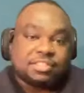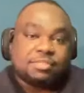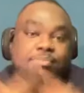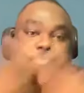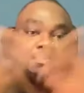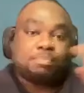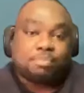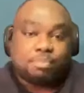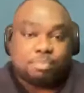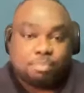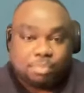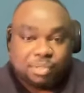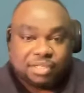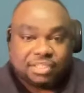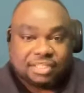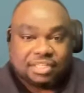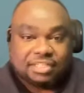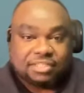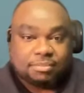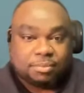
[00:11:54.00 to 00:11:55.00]
of just
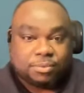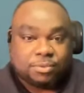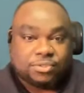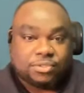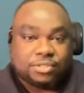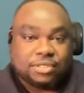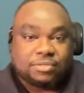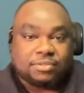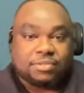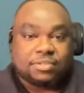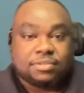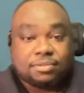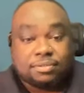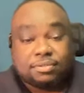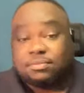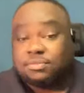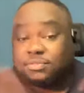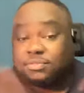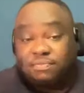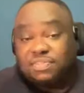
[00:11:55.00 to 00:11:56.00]
bring that emotion out,
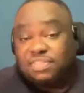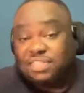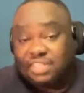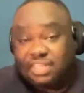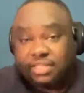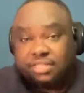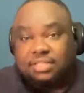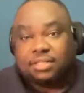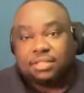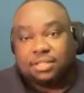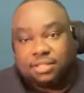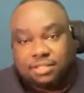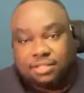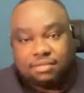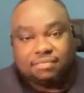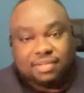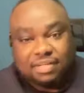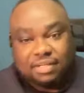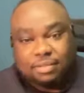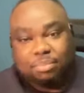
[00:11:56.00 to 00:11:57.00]
sophisticated
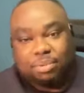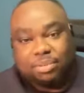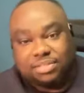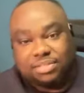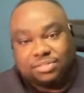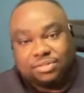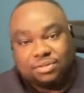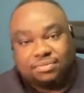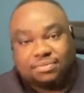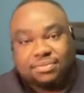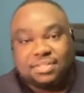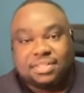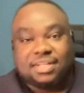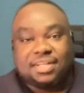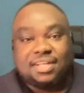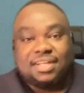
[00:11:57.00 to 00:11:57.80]
if I can pull it off.